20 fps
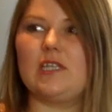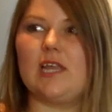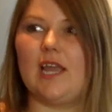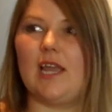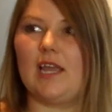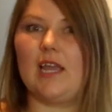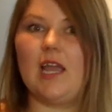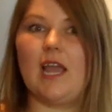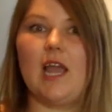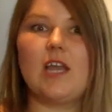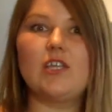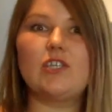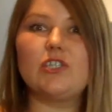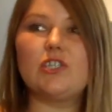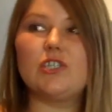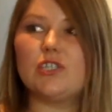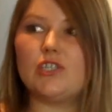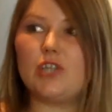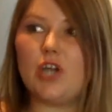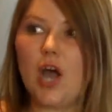like,
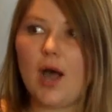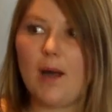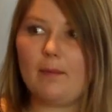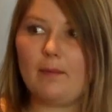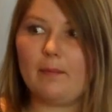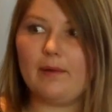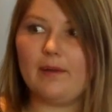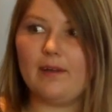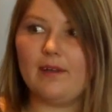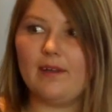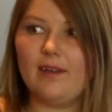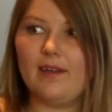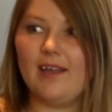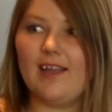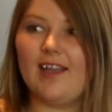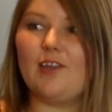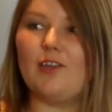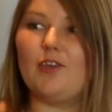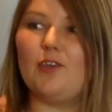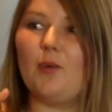stop.
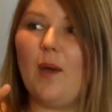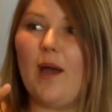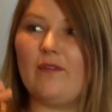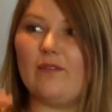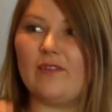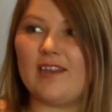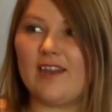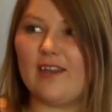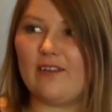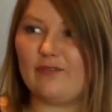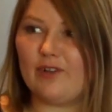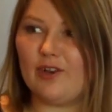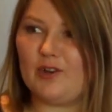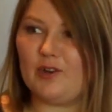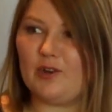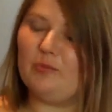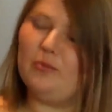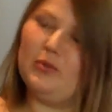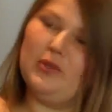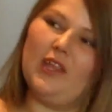You have enough on
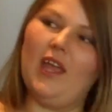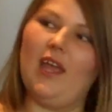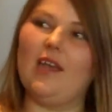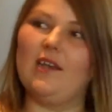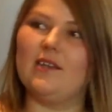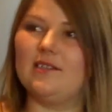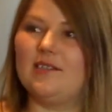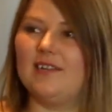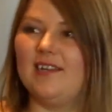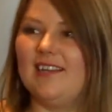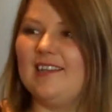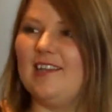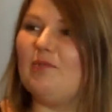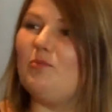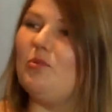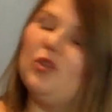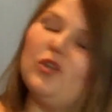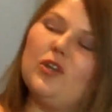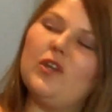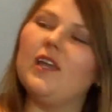your plate.
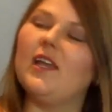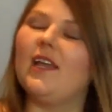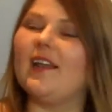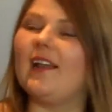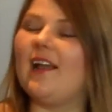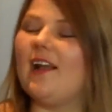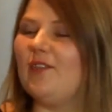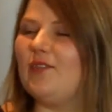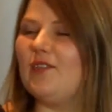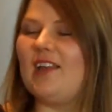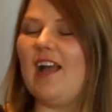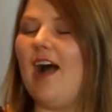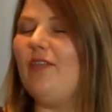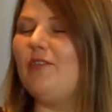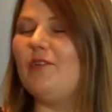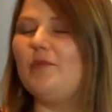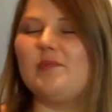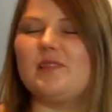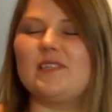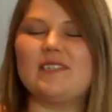We're looking at the
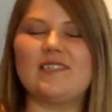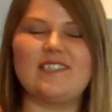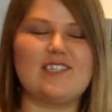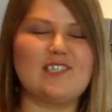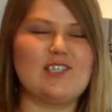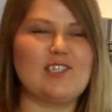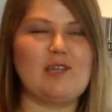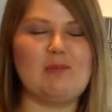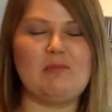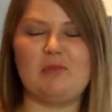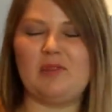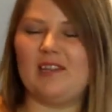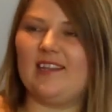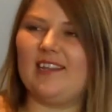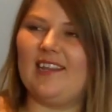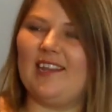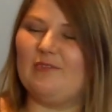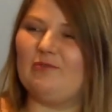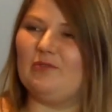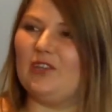other businesses
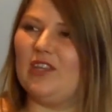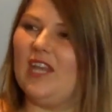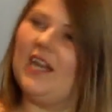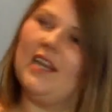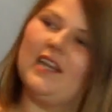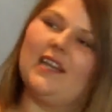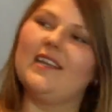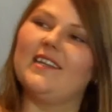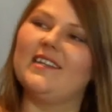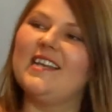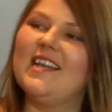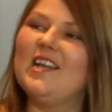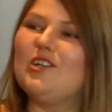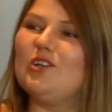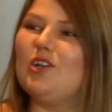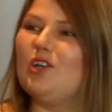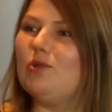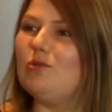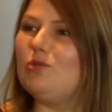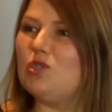completely unrelated,
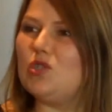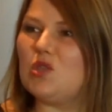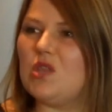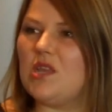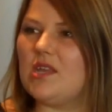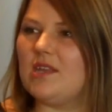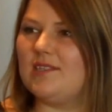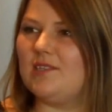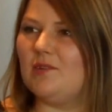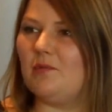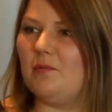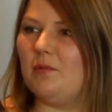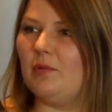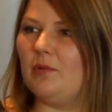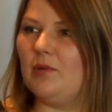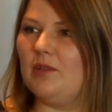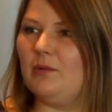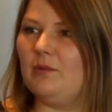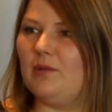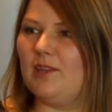just things that would be
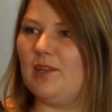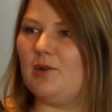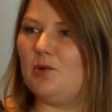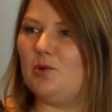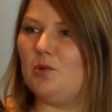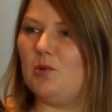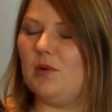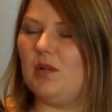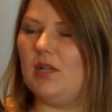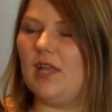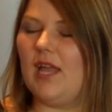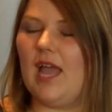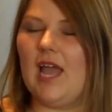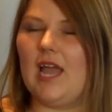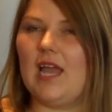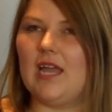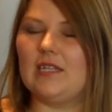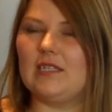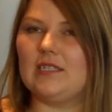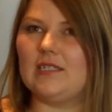really, really cool.
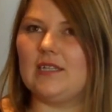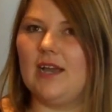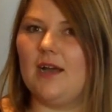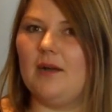And